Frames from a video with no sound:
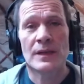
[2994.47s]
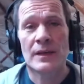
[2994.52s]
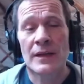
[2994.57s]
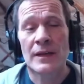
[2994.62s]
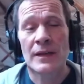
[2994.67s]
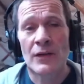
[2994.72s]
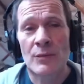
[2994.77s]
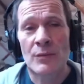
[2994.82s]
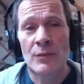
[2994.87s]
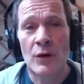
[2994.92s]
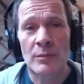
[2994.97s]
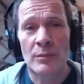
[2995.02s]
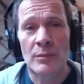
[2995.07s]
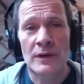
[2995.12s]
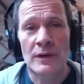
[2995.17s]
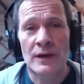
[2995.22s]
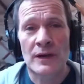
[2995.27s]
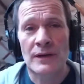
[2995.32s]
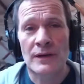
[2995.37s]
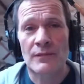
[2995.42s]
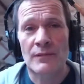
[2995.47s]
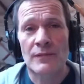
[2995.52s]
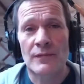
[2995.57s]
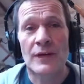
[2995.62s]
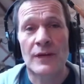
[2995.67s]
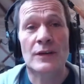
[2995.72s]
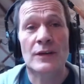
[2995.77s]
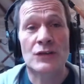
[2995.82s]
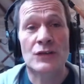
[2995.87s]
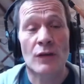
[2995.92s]
the proper
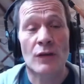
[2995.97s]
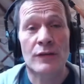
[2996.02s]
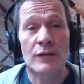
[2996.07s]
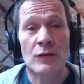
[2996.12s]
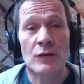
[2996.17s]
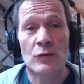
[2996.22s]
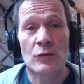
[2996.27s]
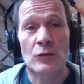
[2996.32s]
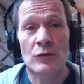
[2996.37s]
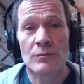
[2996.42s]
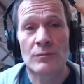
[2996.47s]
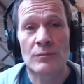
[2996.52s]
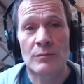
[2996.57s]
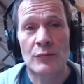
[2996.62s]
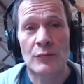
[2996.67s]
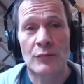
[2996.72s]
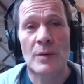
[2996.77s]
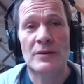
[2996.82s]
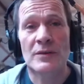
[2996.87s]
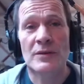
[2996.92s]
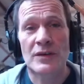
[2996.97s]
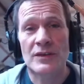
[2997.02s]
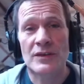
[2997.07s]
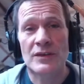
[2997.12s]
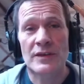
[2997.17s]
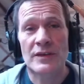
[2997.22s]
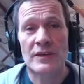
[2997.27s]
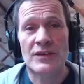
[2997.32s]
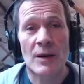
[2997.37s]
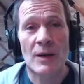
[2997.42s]
philosophical premises
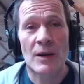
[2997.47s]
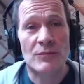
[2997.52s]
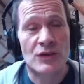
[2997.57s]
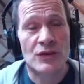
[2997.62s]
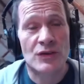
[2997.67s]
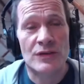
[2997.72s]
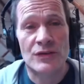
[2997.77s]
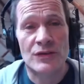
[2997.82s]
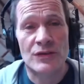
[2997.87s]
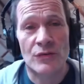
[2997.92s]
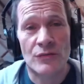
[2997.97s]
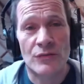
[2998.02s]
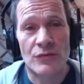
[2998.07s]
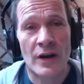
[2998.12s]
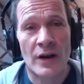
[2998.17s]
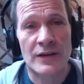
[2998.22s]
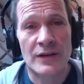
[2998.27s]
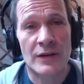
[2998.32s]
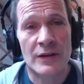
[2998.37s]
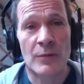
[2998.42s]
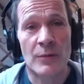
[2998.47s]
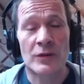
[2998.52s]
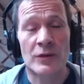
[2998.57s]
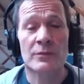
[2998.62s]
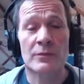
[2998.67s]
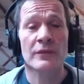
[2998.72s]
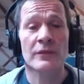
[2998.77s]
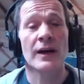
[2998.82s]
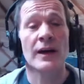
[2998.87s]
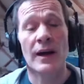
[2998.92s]
and assumptions right at the
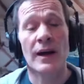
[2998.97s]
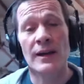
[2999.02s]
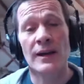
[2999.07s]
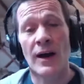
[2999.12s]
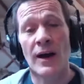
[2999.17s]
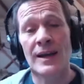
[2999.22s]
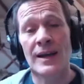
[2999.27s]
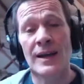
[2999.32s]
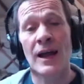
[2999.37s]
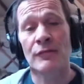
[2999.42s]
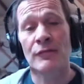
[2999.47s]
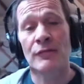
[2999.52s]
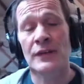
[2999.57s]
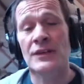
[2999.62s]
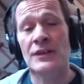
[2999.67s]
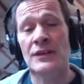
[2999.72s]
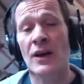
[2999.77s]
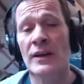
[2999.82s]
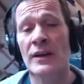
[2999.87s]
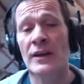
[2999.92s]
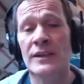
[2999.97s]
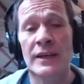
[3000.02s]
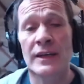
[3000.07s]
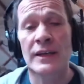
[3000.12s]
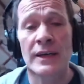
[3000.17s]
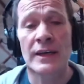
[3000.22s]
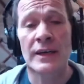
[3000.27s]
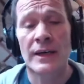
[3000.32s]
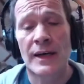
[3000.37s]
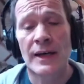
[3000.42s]
bottom of it. I love this
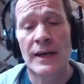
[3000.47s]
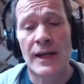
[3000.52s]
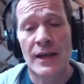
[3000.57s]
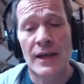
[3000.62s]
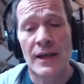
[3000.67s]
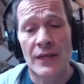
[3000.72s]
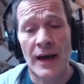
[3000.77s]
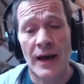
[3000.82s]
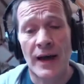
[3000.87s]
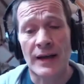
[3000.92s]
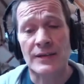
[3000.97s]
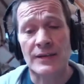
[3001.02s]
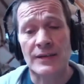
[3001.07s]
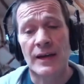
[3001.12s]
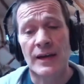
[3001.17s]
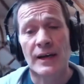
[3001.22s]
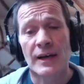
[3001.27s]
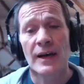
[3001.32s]
idea that